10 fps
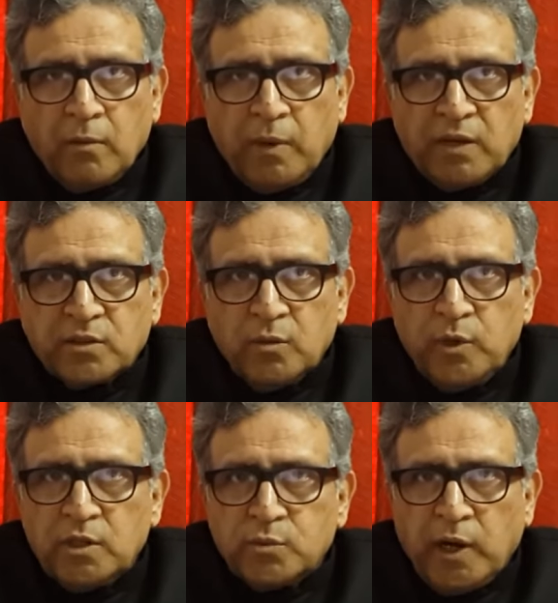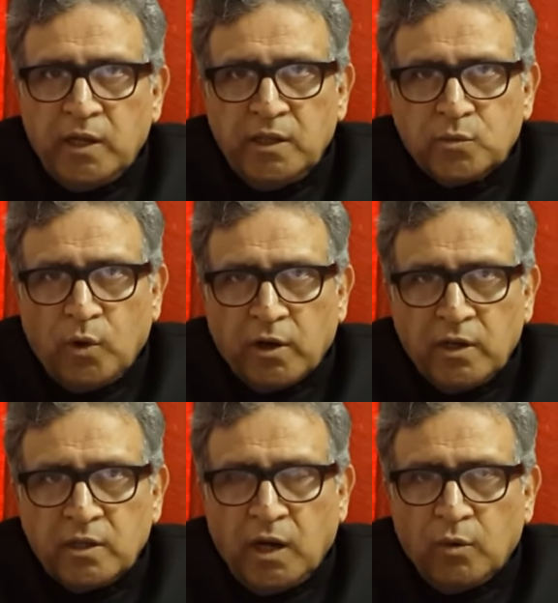Baskervilles while he is
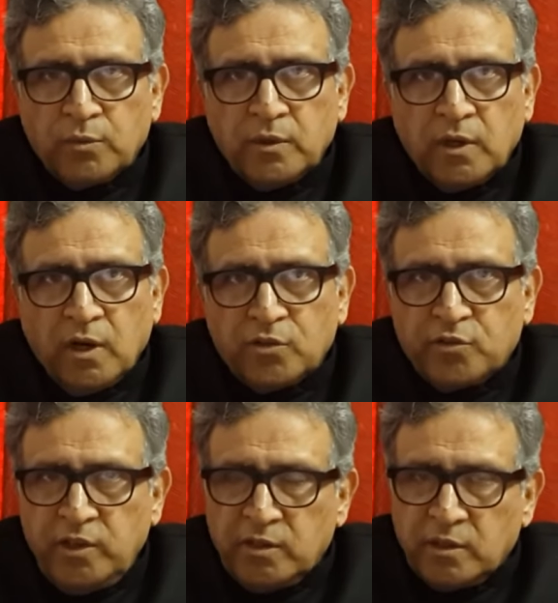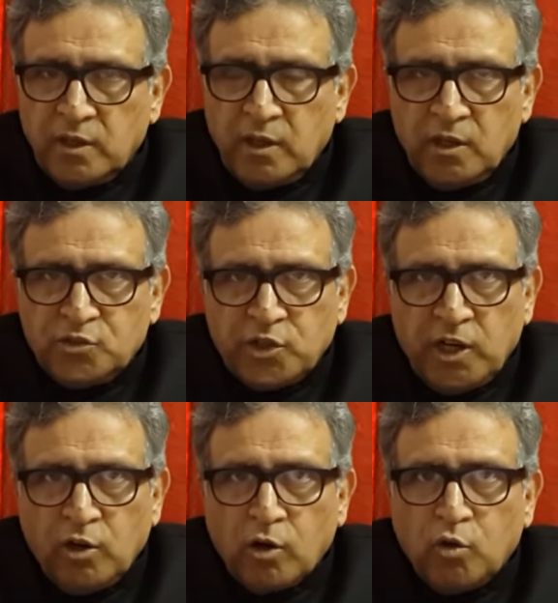walking down a street.
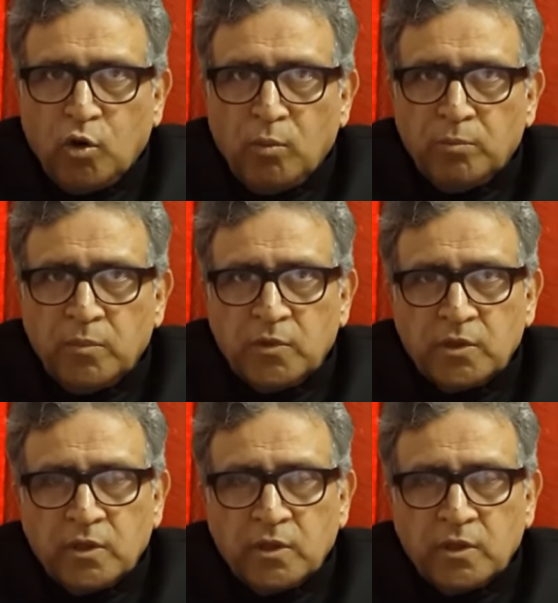Sherlock Holmes